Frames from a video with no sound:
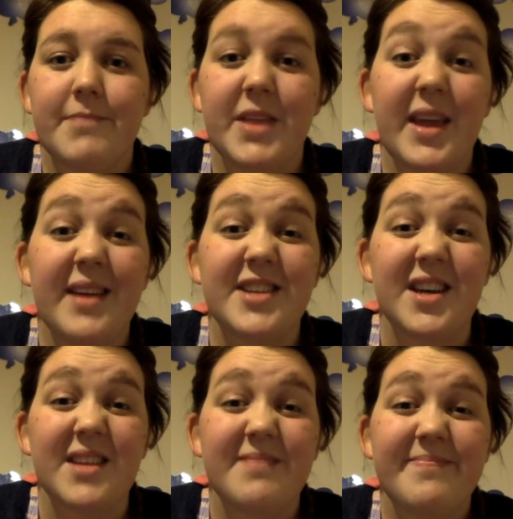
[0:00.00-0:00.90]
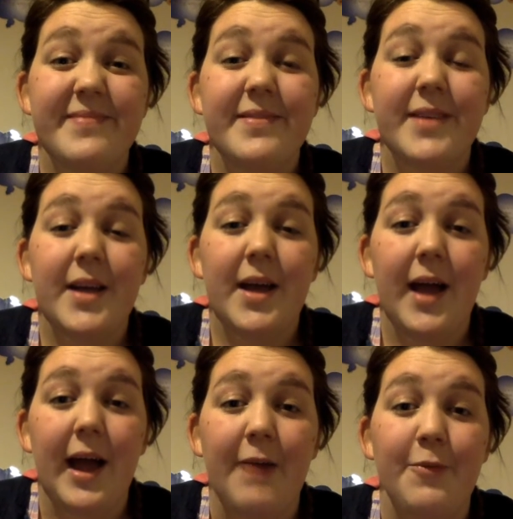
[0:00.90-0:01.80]
theatre
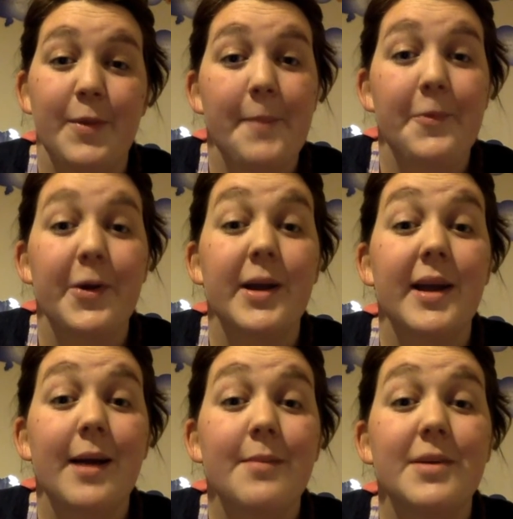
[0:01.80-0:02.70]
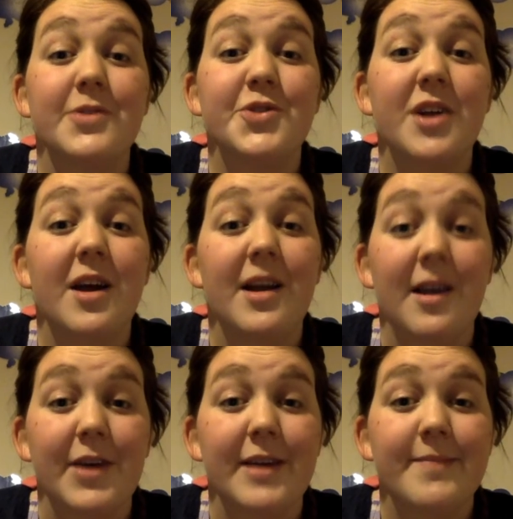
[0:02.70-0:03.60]
and remembering how much I
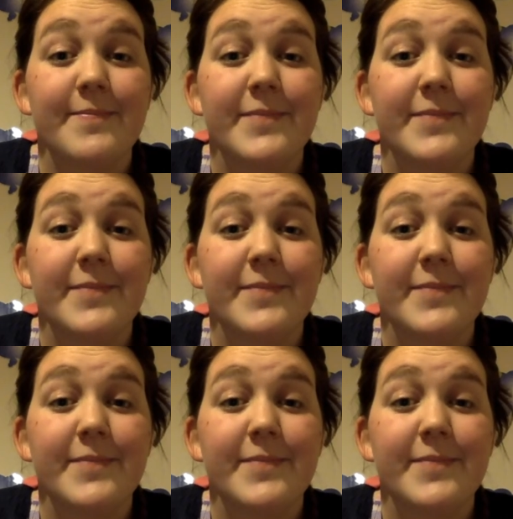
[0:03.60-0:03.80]
love it.